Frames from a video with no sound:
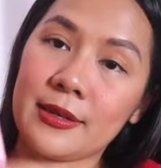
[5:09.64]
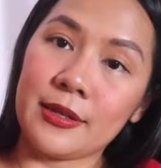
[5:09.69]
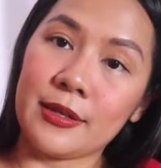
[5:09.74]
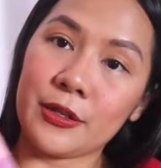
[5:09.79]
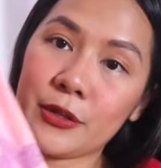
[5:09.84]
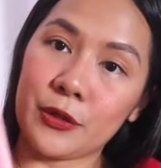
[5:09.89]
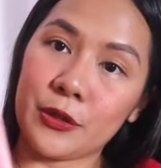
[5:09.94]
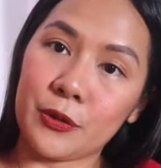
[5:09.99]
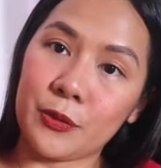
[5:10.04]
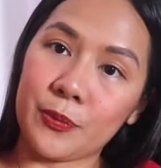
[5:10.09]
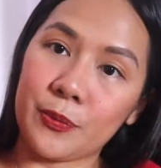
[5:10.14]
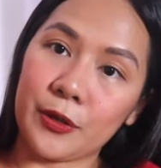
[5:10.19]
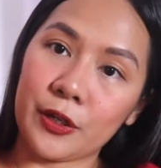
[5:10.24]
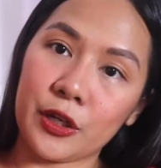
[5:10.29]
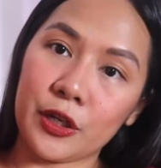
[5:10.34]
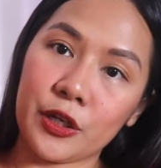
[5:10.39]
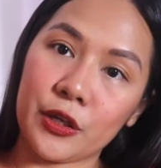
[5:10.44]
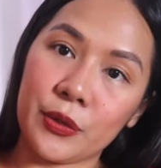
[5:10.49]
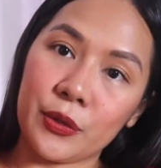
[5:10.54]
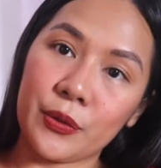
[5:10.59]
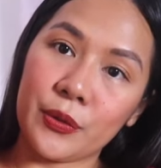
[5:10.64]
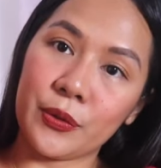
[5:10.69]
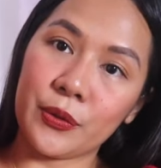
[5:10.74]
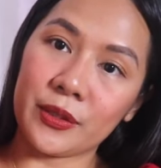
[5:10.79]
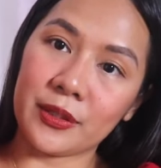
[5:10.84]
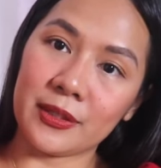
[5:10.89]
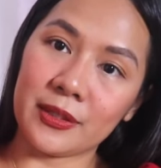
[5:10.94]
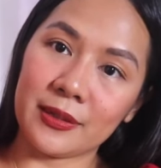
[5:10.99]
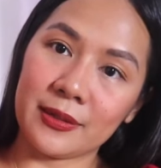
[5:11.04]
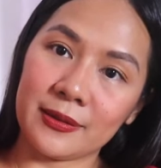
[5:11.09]
Super
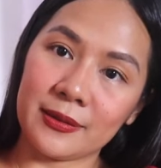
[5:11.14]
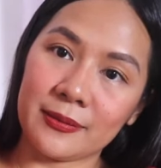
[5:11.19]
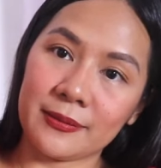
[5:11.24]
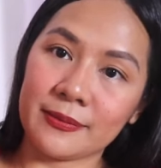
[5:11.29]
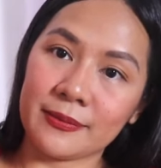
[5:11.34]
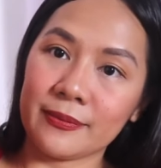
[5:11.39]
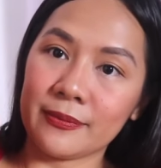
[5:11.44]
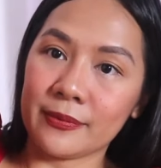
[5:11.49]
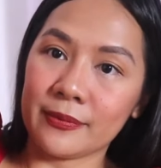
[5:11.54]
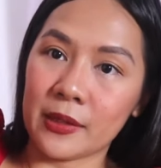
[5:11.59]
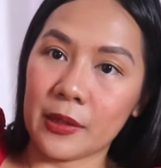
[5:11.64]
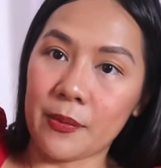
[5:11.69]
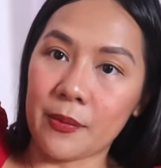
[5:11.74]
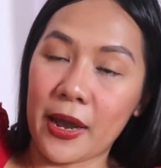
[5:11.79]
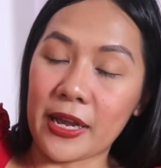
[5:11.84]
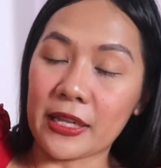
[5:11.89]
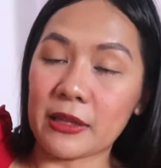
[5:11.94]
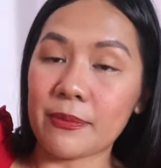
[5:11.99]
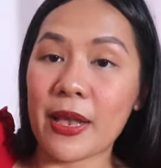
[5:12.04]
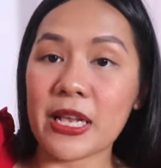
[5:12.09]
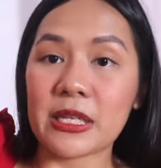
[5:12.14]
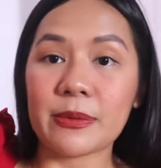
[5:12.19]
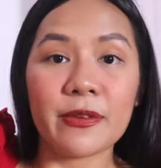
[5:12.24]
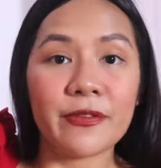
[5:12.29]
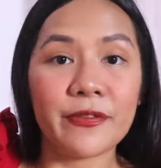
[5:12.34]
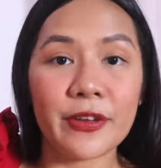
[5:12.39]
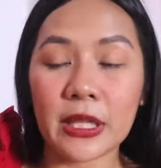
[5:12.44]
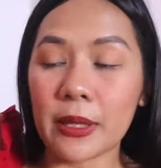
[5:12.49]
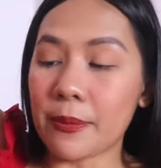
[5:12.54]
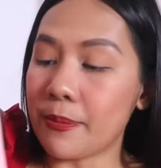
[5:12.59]
cute. Diba? It makes me
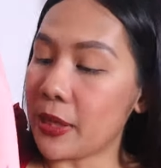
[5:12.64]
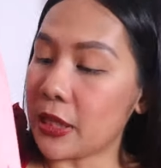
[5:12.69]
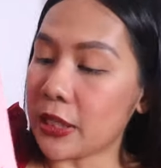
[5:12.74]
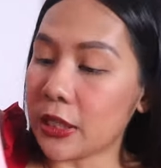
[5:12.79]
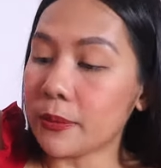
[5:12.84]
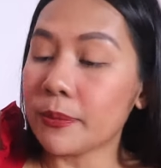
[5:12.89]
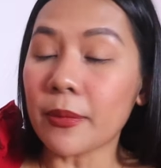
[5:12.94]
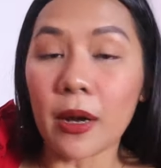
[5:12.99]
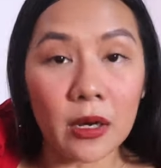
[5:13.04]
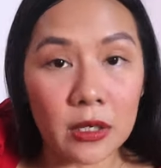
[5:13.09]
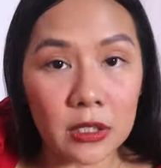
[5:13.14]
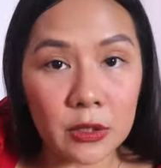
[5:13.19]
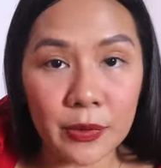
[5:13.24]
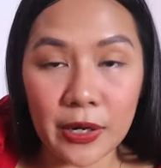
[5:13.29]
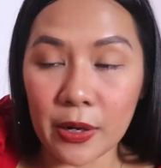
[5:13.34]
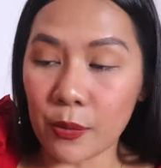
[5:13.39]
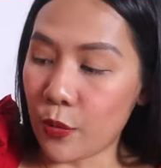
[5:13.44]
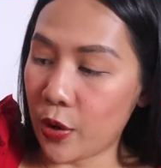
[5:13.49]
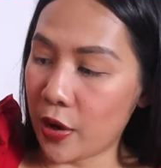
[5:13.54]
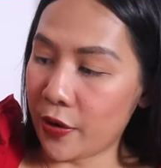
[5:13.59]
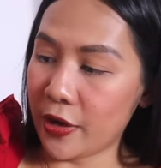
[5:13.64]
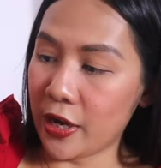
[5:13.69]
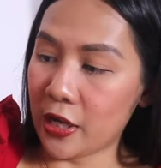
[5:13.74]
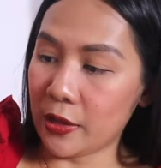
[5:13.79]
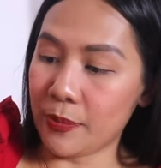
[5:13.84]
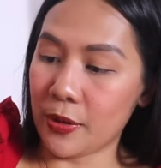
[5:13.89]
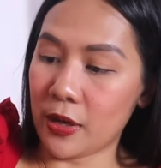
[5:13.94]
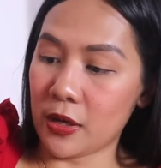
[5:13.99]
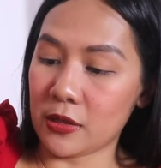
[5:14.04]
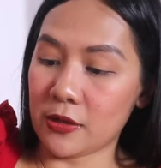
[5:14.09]
feel a million bucks when I'm wearing
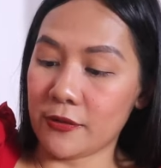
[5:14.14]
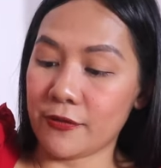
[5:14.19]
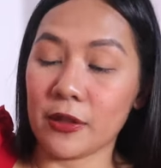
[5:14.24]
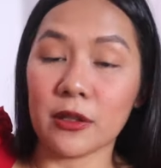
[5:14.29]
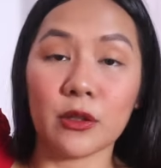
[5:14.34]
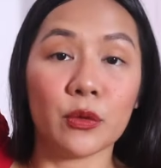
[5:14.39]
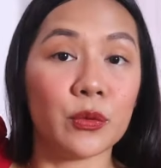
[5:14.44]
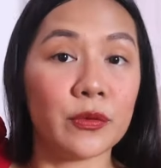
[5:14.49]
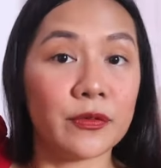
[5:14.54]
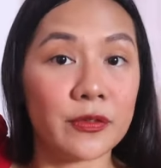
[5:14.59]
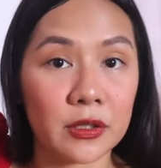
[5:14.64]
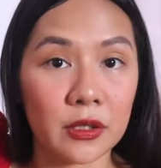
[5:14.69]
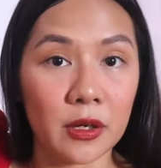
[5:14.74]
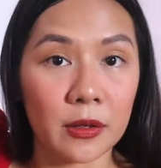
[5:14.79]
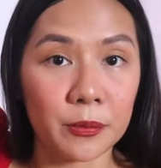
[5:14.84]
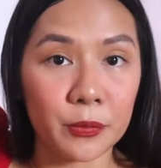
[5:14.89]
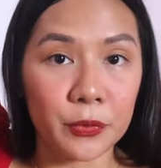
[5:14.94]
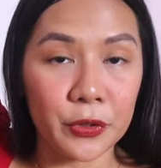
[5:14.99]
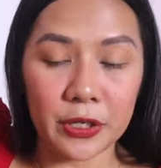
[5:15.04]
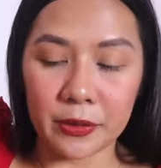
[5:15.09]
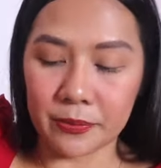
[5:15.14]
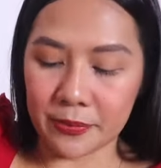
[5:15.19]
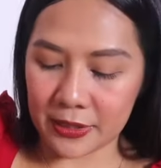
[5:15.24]
it because of the Louis Vuitton print.